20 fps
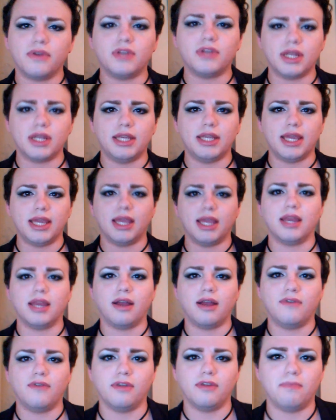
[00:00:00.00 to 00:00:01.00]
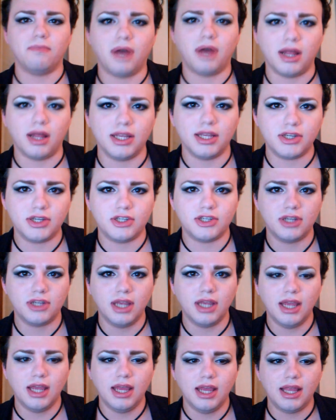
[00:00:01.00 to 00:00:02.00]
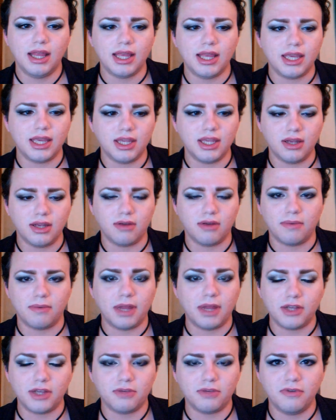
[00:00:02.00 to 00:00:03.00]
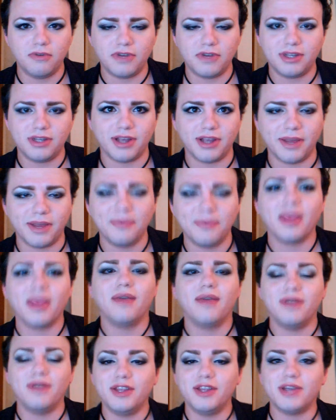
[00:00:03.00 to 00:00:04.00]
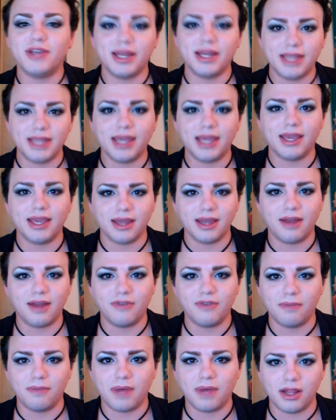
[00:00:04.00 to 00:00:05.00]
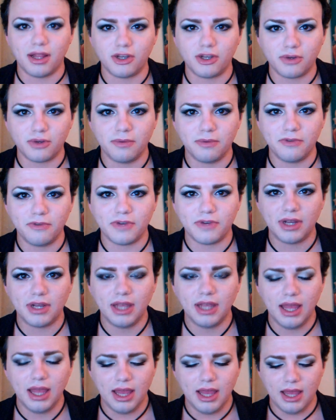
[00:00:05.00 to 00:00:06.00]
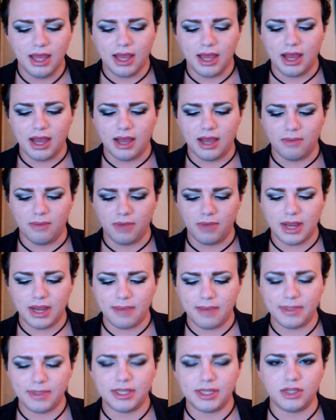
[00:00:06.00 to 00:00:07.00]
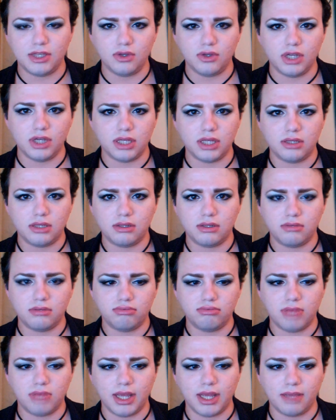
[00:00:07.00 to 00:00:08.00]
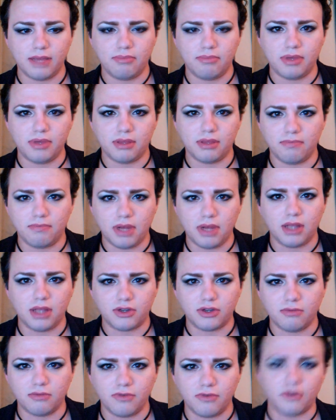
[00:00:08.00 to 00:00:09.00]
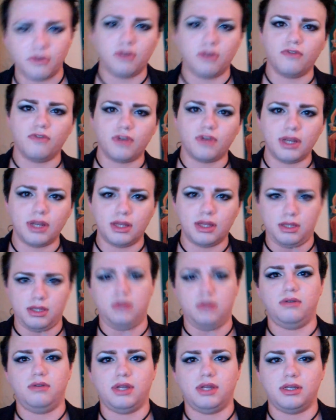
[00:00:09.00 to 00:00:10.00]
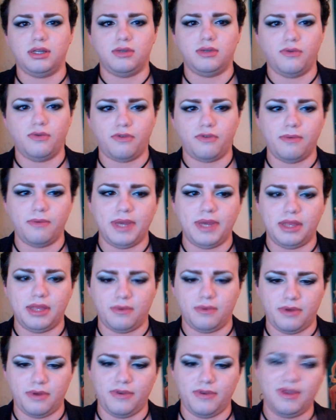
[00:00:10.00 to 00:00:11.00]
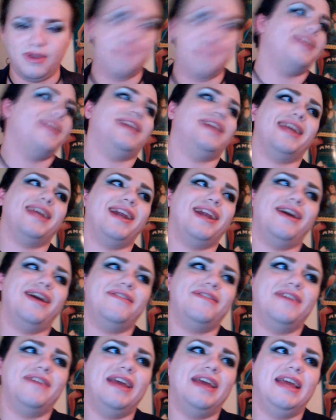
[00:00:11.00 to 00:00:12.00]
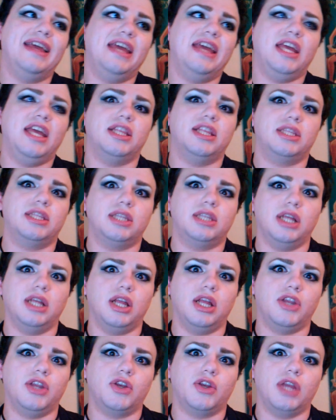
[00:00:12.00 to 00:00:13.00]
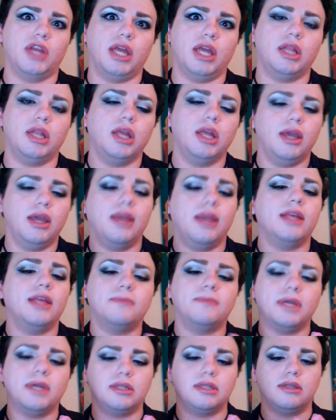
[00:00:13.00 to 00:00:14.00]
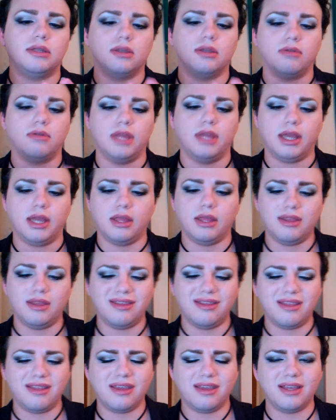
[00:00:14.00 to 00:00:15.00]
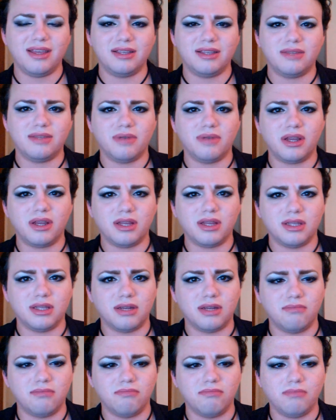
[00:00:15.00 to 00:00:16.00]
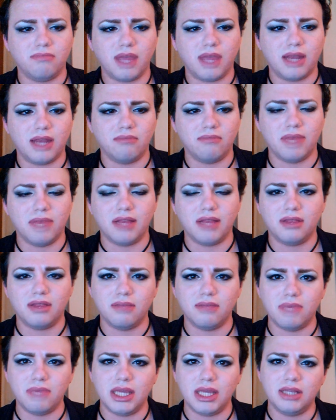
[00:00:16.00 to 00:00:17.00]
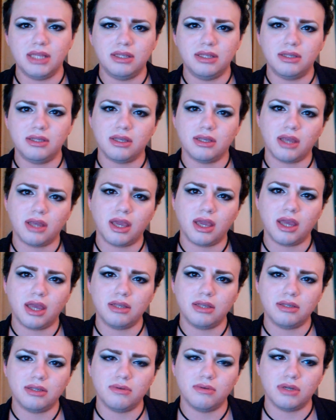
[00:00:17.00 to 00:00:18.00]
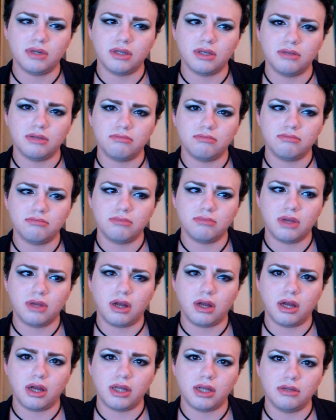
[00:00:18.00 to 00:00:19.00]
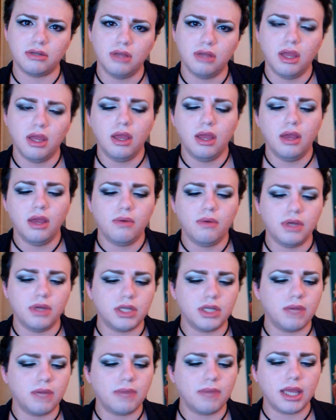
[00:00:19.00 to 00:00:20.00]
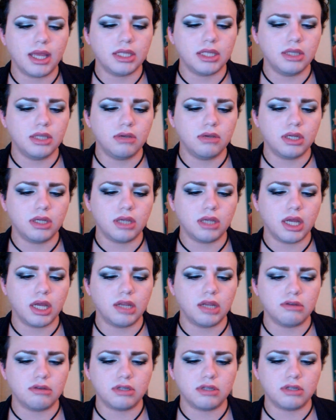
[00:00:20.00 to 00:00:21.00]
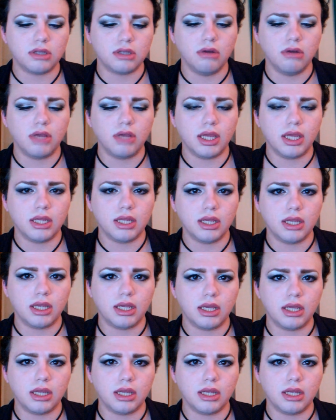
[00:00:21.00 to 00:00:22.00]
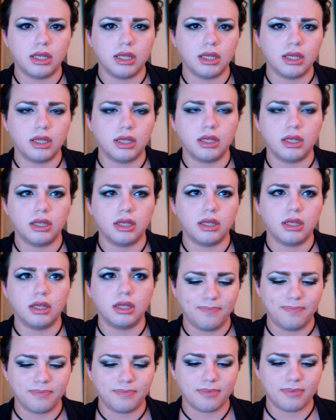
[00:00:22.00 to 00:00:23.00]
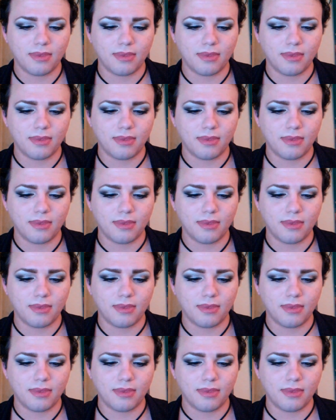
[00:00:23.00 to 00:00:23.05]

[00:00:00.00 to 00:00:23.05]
whenever you try taking it off with polish, like or polish remover, sorry. When you try taking it off with polish remover, what happens is you just like put the polish remover over it and then hold on to it for a bit, and then whenever you come to take it off, it's still on your nail. And that's because it's so thick. And then the thing is, it's weird because it'll kind of melt the beads, I guess, which is odd. Which I guess you can kind of soak it in